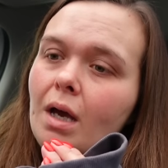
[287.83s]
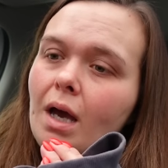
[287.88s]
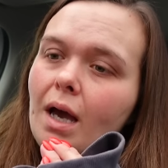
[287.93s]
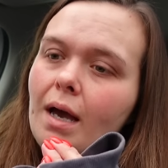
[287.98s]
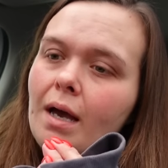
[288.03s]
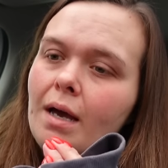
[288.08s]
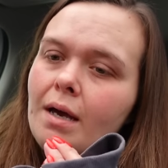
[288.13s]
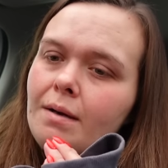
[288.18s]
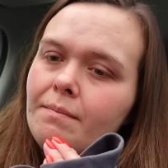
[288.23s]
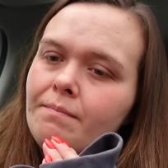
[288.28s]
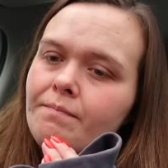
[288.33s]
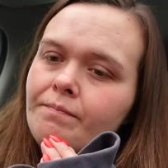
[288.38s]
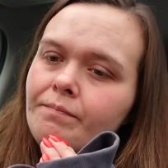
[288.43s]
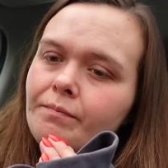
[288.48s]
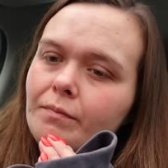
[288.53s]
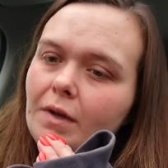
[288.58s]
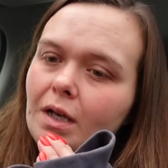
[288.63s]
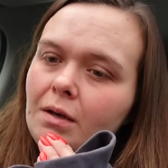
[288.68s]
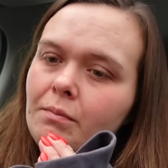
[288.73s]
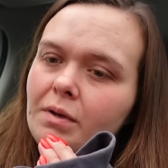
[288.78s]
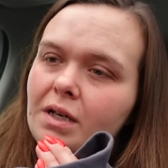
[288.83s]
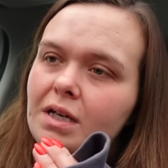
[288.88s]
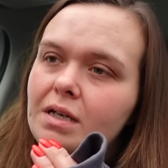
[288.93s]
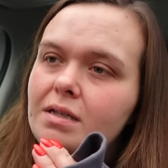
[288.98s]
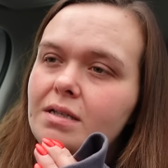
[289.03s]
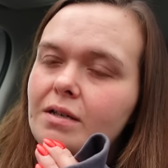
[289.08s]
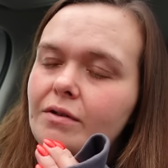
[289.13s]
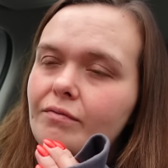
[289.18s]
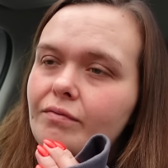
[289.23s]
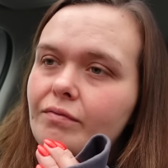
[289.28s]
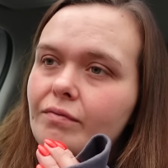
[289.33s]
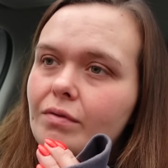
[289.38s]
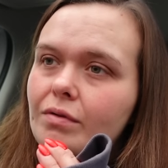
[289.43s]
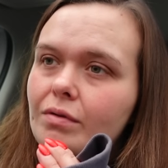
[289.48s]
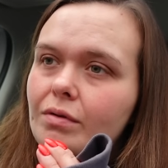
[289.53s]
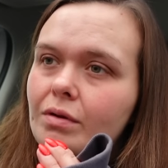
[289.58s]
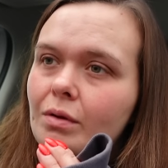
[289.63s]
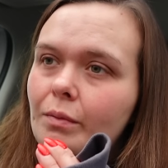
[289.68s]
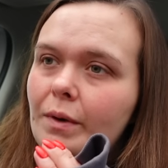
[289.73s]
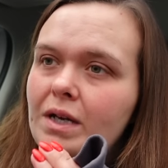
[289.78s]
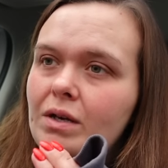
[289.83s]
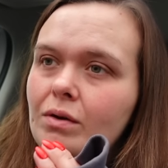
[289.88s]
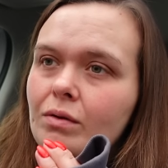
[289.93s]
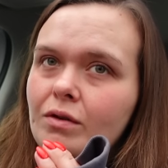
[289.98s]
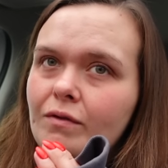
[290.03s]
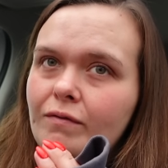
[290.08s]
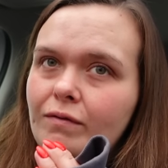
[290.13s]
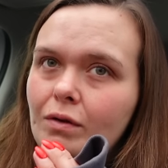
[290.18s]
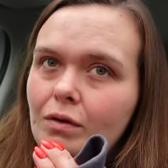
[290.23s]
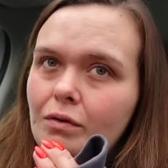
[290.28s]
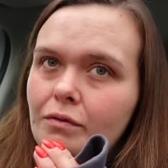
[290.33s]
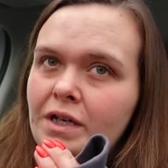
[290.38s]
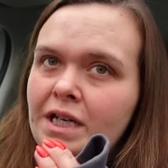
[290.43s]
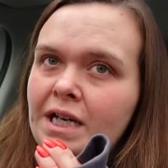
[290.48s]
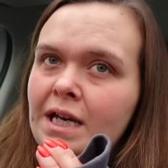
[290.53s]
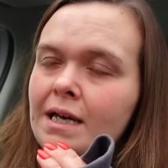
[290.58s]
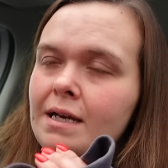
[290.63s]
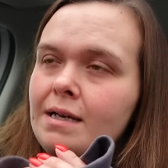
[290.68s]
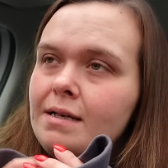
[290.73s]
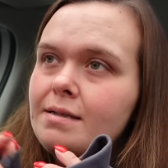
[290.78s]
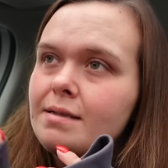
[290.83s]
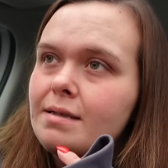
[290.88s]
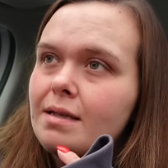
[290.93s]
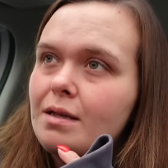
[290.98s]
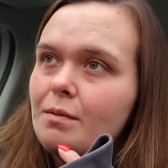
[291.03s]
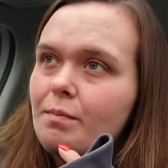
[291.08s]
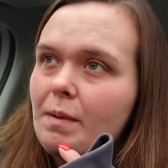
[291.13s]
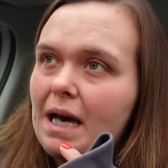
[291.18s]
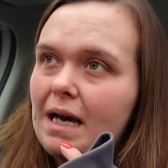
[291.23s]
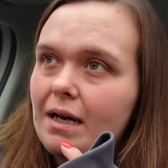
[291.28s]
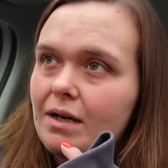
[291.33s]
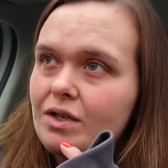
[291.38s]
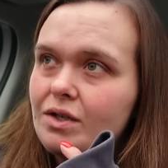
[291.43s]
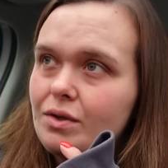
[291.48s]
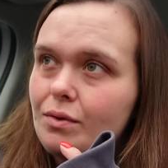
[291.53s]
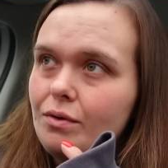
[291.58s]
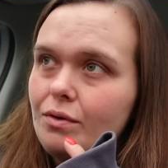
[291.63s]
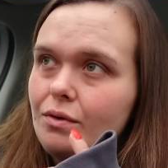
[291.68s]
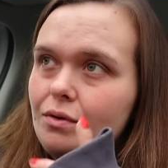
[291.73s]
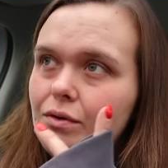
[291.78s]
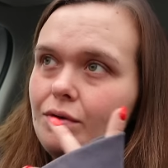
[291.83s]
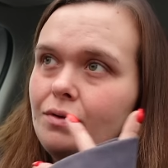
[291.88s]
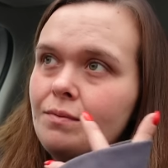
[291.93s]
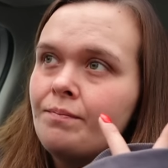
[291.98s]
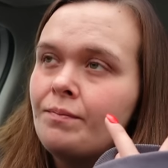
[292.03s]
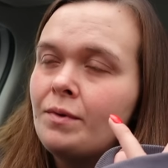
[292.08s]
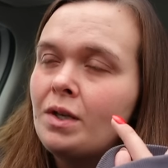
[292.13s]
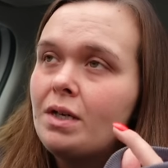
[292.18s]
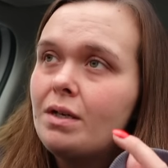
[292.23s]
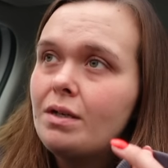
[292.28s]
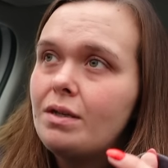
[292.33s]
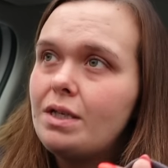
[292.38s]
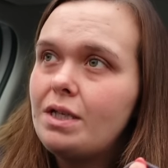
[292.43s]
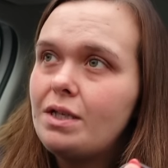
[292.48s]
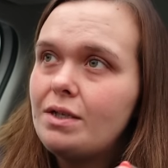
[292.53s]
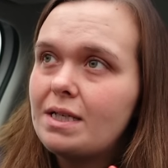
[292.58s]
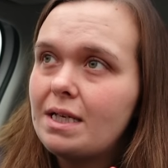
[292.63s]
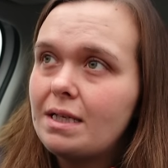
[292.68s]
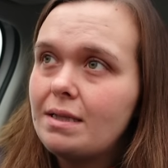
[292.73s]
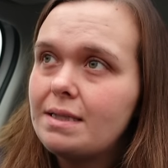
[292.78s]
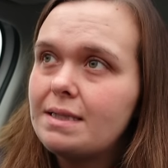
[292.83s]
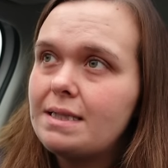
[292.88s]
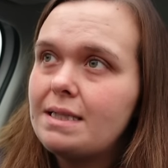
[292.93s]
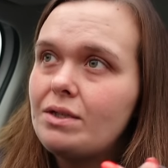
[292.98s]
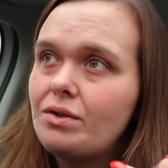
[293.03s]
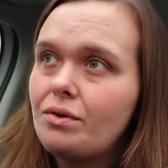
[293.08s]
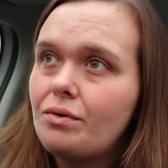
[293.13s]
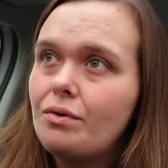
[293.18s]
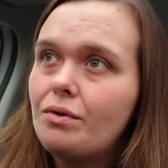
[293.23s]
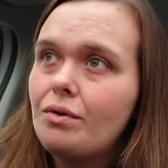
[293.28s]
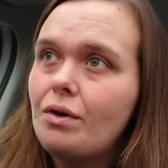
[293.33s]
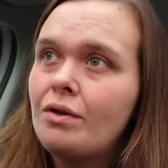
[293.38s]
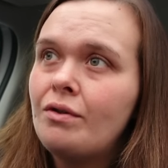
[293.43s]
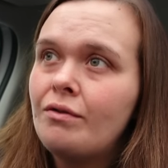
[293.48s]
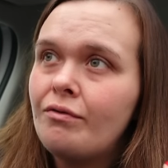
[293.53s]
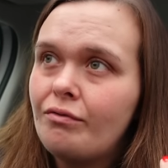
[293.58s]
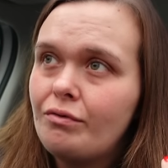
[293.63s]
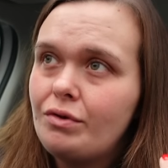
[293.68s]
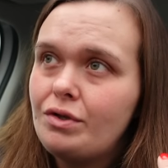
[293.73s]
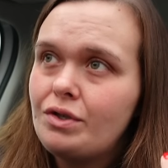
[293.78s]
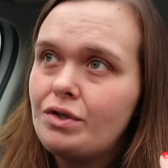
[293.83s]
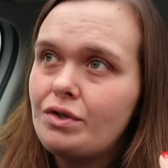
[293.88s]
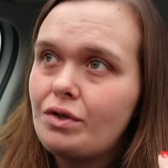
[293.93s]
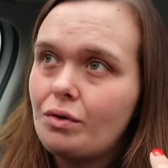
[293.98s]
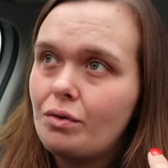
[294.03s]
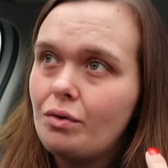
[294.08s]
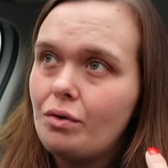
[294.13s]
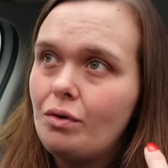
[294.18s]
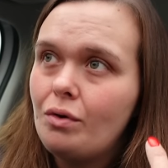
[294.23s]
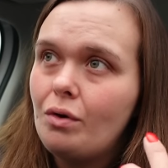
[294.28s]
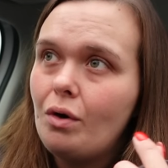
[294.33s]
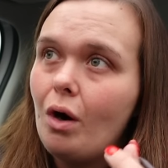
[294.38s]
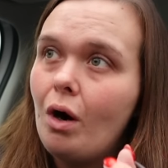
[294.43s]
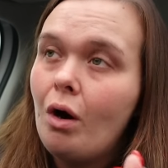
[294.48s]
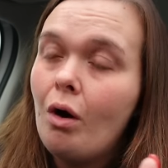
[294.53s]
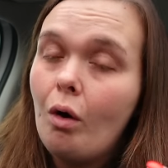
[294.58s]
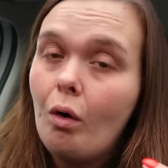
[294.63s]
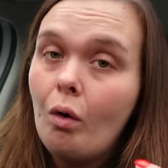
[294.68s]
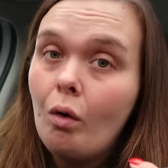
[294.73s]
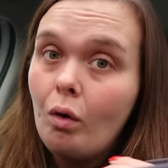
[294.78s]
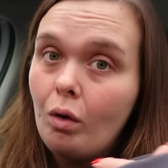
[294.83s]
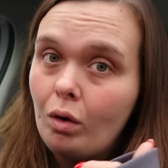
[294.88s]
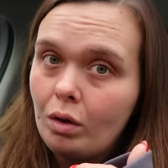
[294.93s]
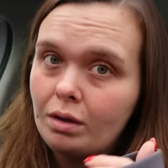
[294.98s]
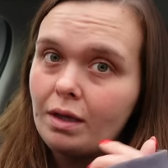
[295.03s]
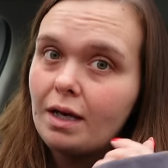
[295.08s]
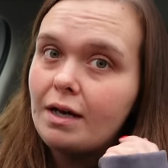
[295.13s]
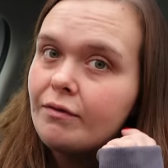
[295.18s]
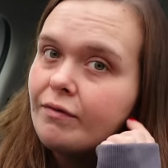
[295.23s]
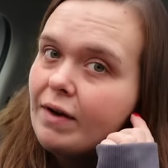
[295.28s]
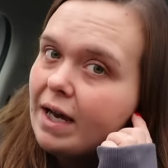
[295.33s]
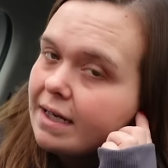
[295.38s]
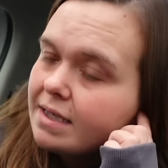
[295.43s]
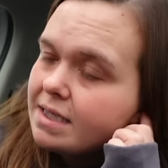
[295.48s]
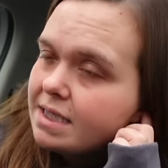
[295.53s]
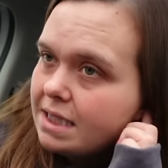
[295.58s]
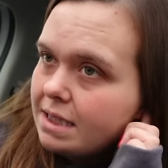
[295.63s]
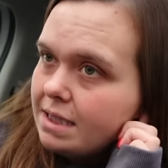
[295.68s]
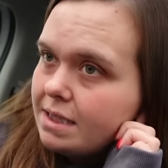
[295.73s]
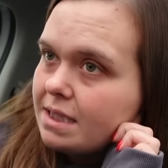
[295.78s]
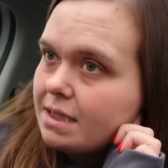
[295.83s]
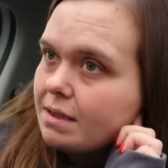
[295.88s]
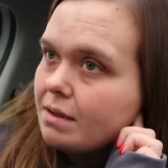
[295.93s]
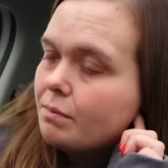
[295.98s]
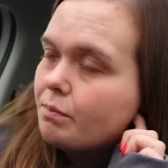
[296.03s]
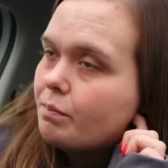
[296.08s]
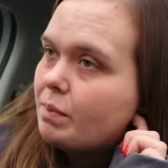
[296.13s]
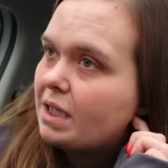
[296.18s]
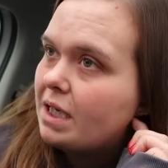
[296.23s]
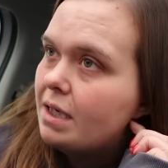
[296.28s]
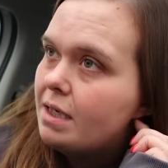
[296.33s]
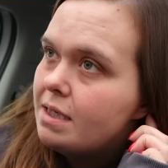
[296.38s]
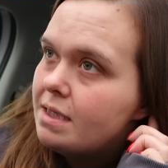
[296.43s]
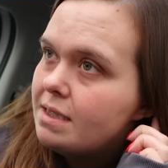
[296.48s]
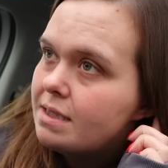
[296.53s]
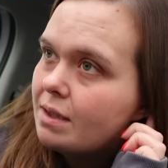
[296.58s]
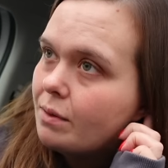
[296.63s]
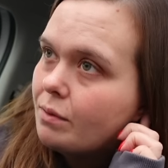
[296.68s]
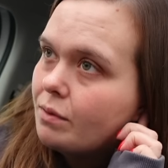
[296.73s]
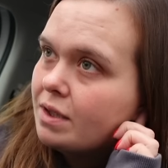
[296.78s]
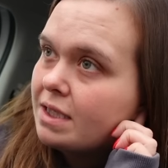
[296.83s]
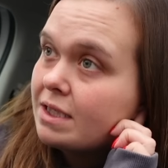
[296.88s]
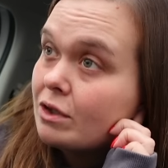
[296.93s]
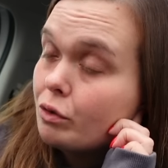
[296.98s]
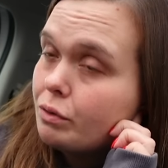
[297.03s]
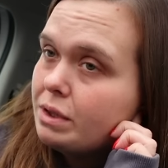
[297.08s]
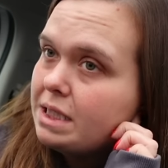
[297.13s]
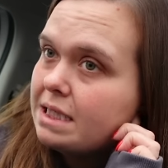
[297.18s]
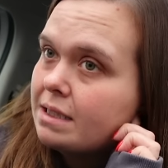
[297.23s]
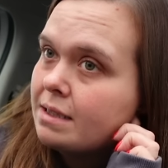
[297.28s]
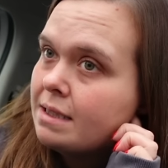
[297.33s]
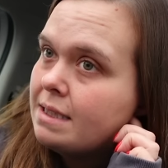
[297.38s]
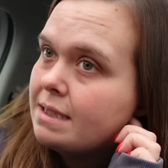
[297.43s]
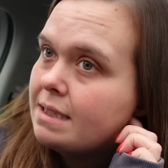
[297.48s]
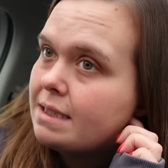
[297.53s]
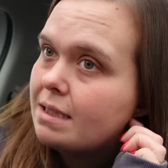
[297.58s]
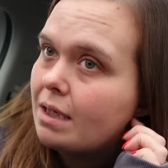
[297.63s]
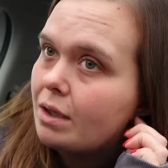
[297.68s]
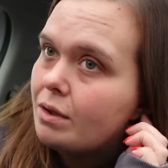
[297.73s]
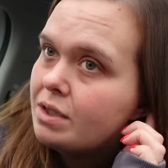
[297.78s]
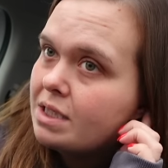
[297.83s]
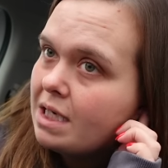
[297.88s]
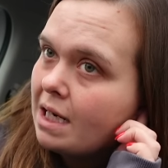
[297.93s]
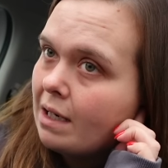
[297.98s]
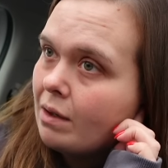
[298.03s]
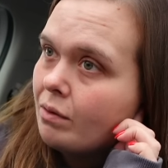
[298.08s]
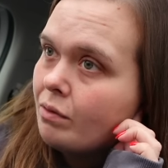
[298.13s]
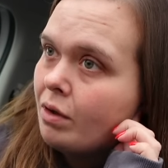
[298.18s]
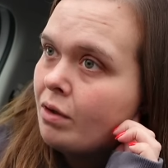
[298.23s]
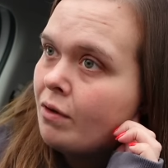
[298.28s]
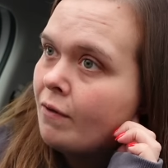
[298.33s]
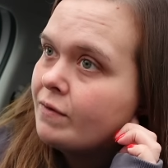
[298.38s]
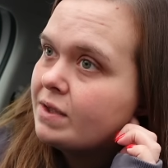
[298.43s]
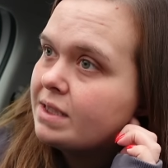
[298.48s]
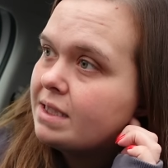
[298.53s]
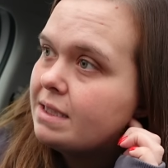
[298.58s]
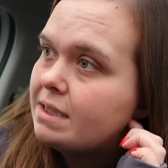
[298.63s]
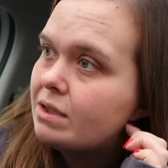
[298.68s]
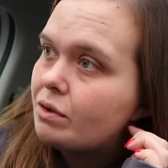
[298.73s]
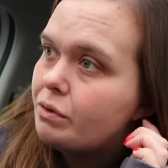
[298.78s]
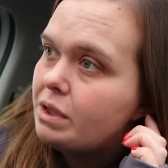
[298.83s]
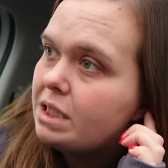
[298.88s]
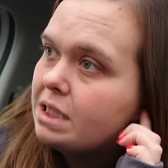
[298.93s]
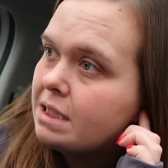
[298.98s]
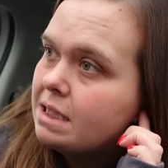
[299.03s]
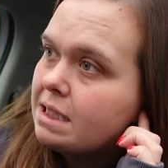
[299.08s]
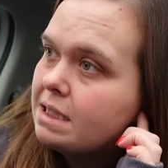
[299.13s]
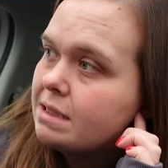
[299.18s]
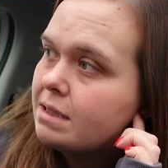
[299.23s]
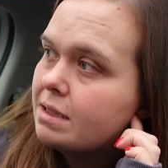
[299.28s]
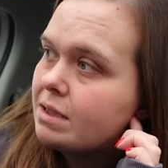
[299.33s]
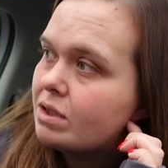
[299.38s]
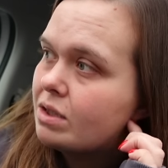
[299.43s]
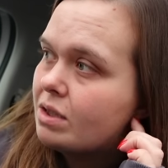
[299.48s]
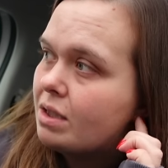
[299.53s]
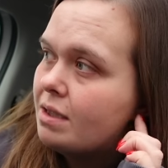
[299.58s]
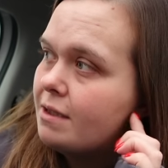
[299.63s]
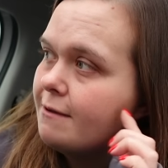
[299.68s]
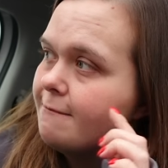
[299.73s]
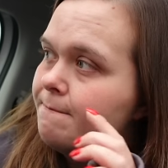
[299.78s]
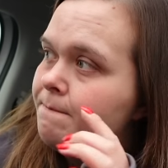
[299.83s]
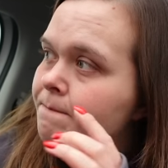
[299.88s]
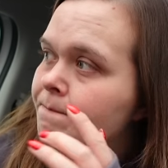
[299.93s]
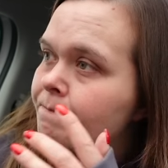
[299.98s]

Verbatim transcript: and because of the way all the flooring is, the back door, the utility door and the front door are all affected, because the screed needs to go down, and obviously screed needs to